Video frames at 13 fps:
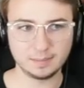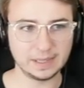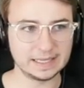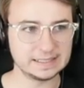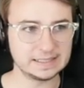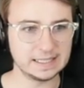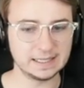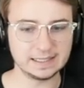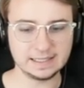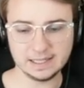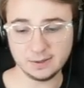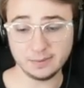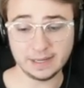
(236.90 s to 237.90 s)
but uh,
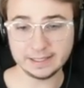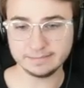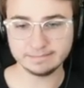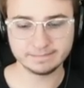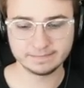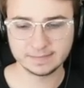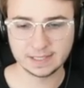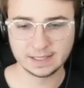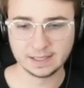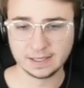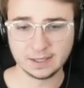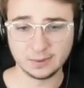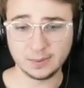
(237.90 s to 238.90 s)
you know what?
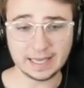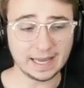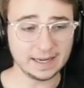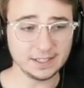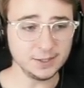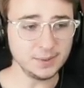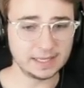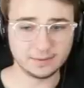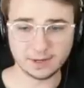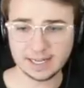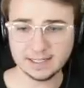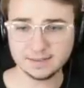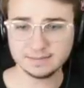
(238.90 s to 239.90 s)
We gotta do it,
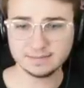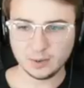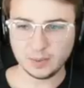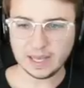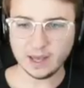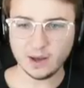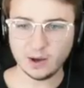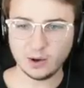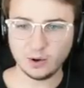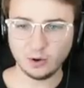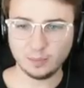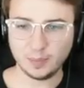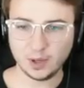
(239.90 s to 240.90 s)
right? Here we
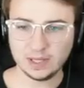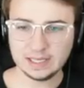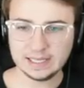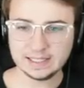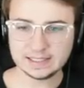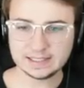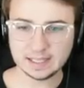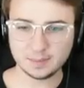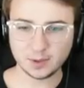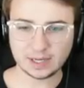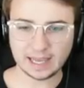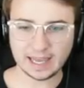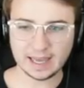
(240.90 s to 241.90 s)
go, pulling into
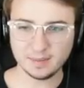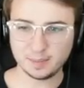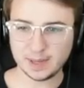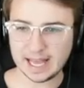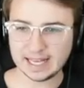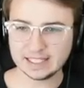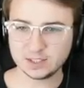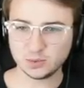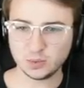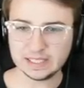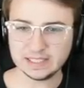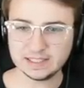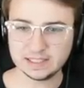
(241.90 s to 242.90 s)
summer camp as
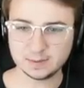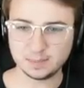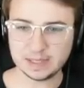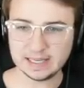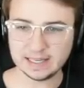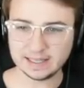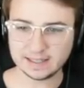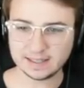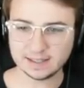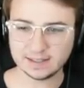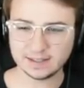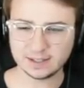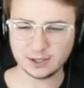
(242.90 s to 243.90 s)
we speak.
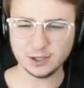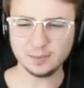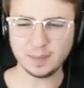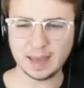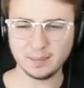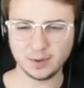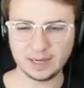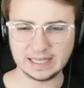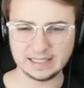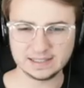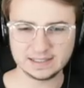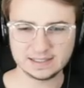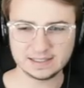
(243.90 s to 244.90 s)
Good
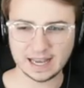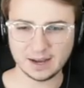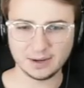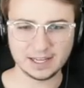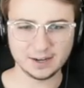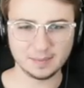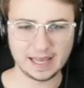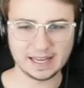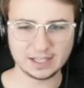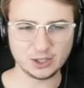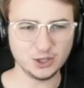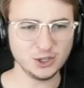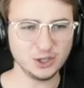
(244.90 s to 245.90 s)
memories out here,
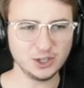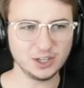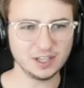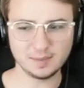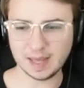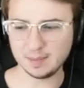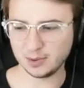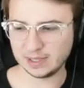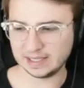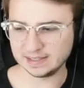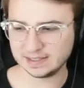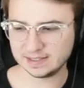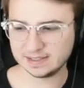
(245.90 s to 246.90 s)
man. Good
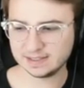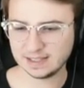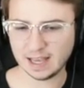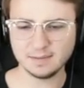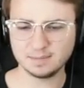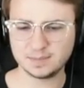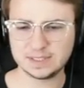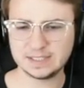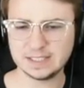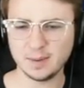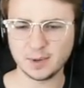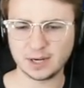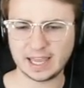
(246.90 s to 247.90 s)
memories of
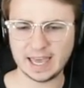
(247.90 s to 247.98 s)
summer